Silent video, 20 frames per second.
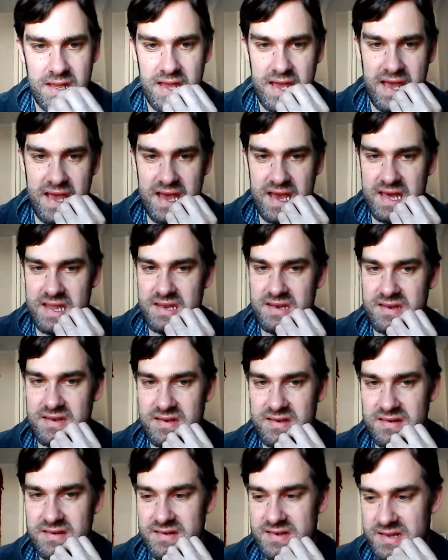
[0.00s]

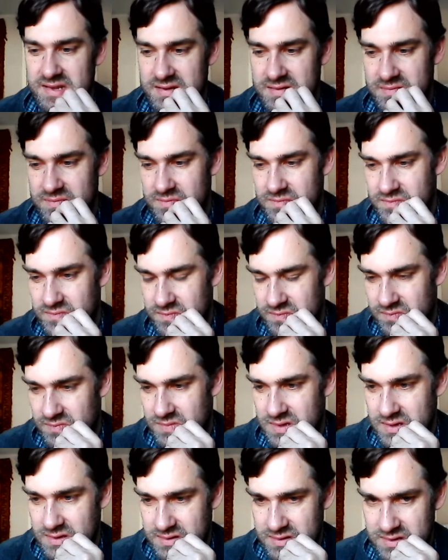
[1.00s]
And
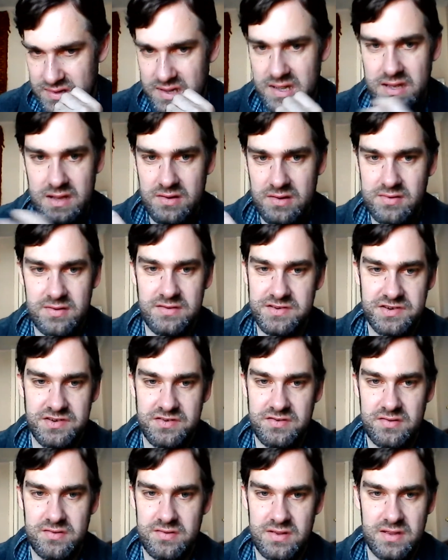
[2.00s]
her and
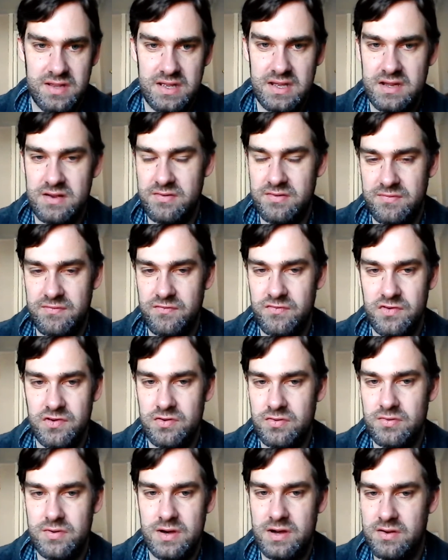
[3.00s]

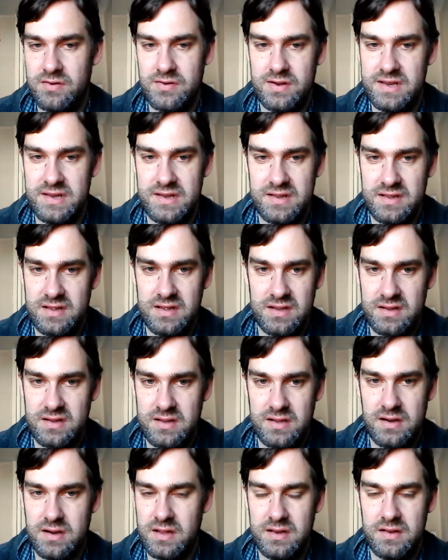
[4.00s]
Rue are in a
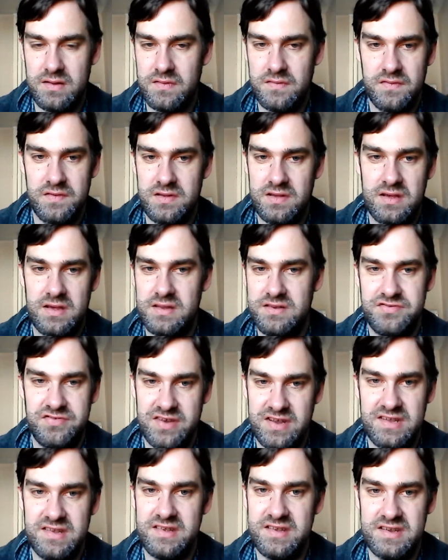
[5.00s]
kind of a
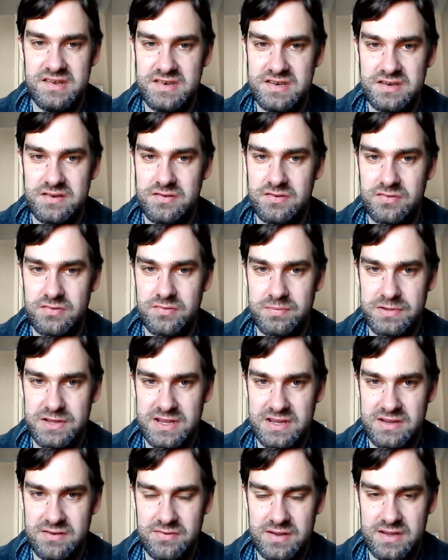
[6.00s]
transitional
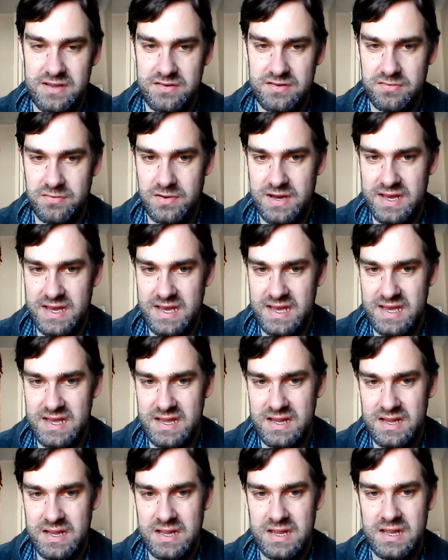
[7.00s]
period where
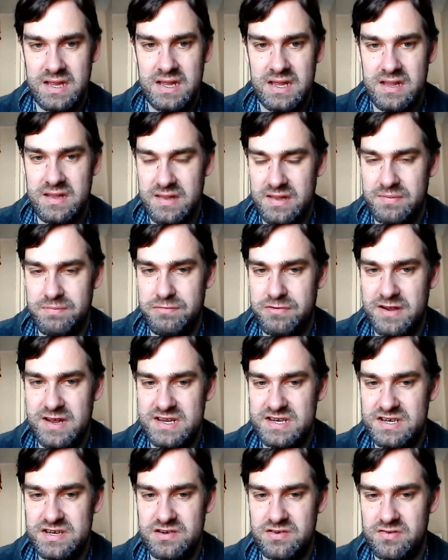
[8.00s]
the
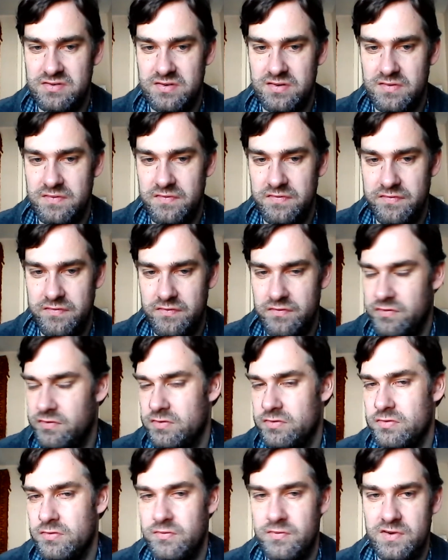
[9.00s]
pressure of
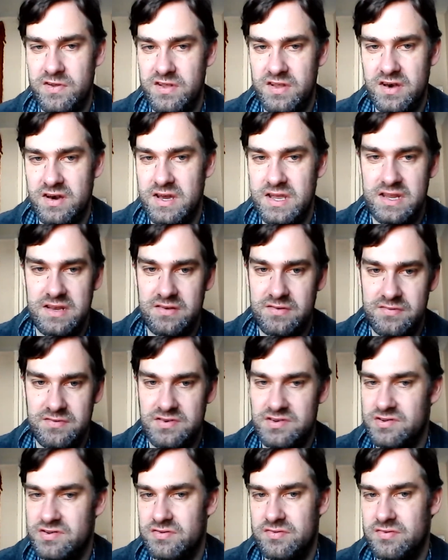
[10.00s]
Rue relying on
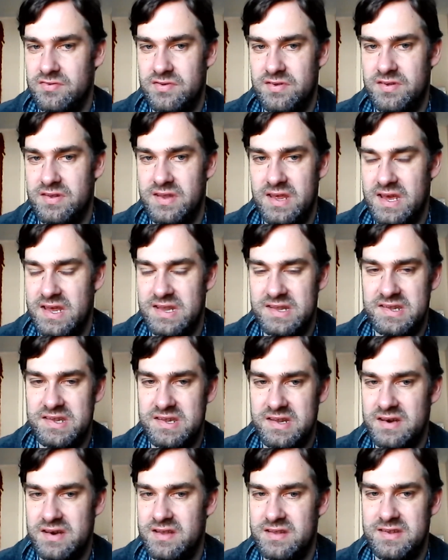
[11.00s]
Jules has
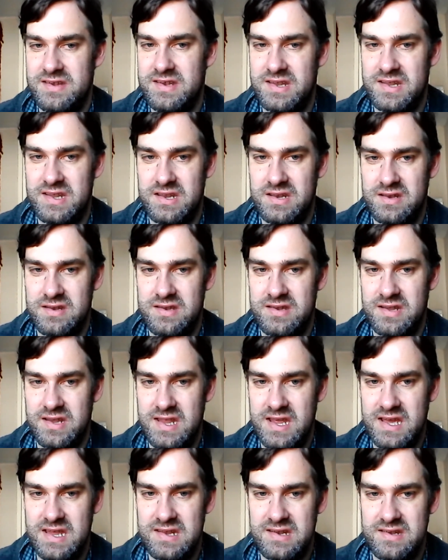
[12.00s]
started to
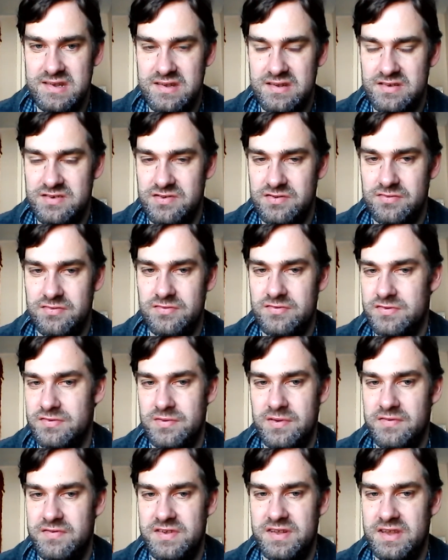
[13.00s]
get to Jules.
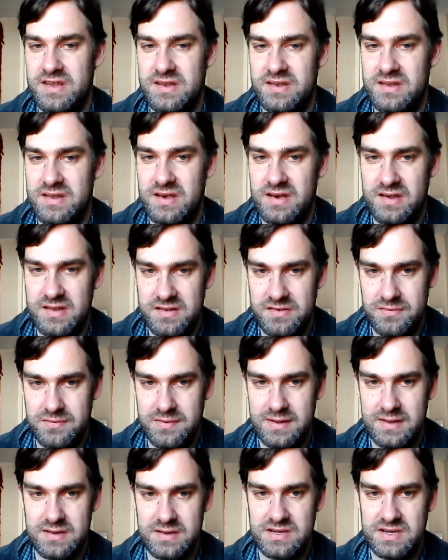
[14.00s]
We've seen last
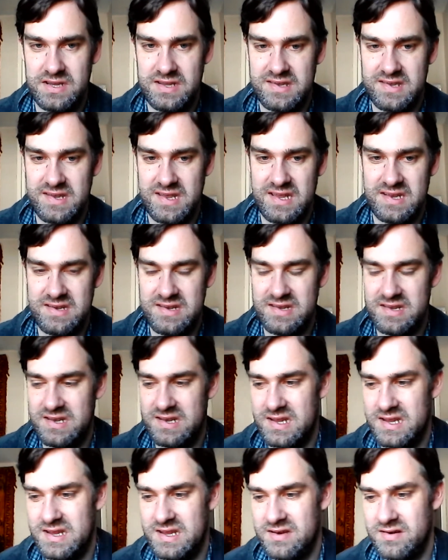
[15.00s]
week she's acting
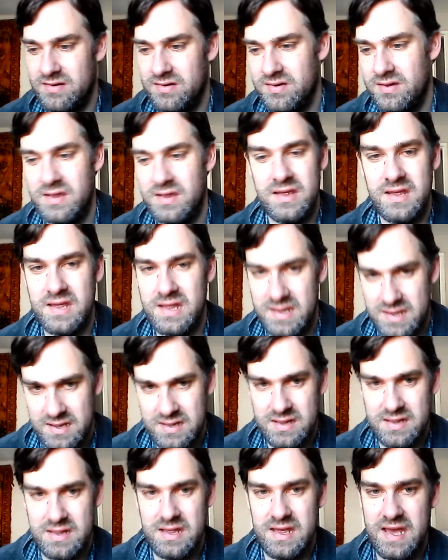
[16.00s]
out
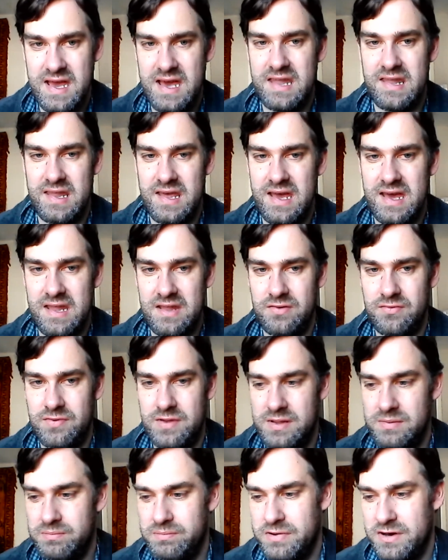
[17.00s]
at the
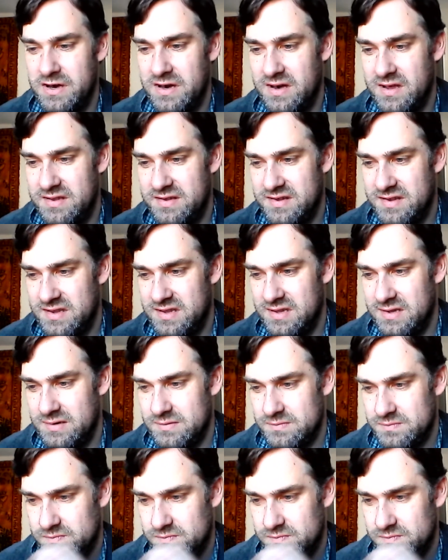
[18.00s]
Halloween party.